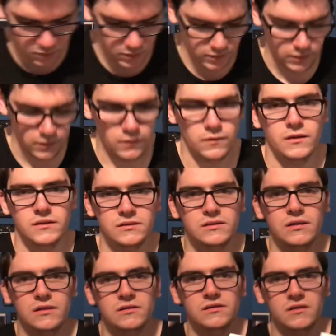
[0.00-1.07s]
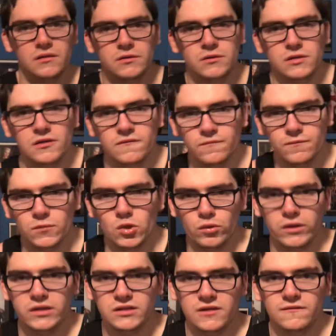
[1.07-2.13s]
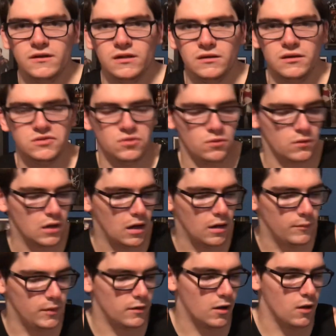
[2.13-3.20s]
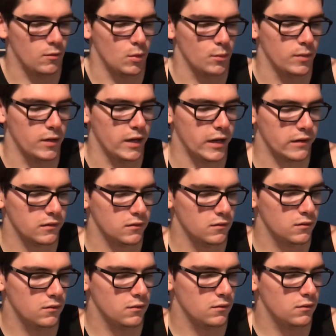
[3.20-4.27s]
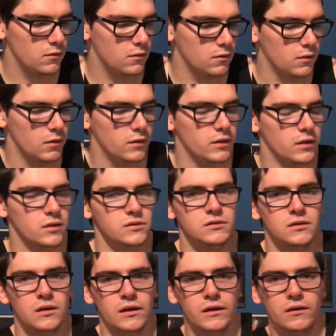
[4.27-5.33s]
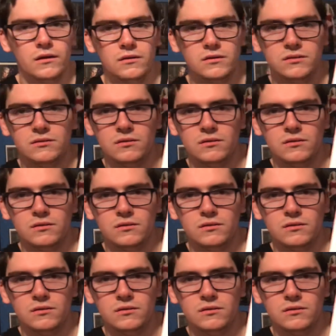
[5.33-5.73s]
And then this is a Blu-ray DVD digital copy combo pack. And then here's like a